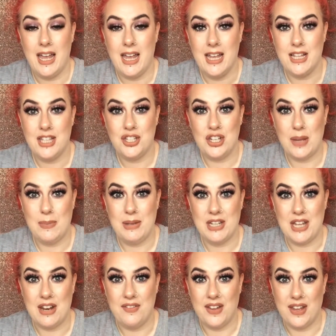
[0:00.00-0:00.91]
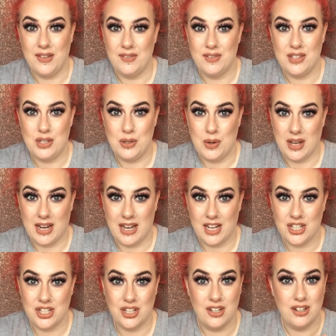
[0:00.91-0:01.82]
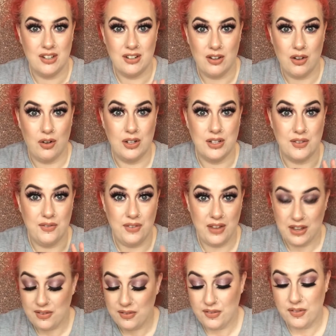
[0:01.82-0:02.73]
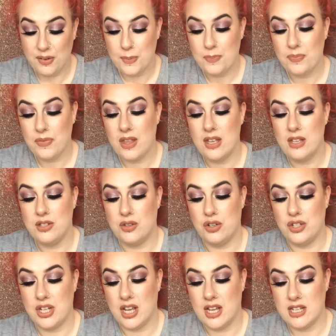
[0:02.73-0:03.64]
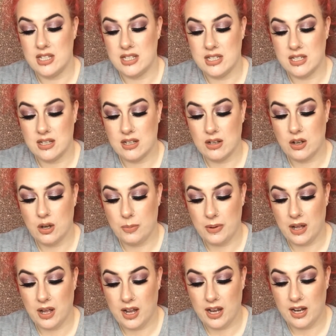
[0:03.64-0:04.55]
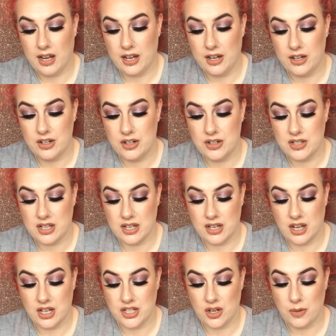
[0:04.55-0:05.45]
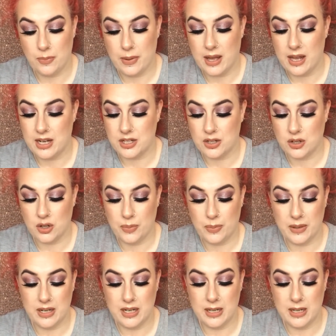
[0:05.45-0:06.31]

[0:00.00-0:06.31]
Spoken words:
It's Jamie Genevieve's new collection called Vive. So she has a couple of highlighters, an eyeshadow palette, a couple of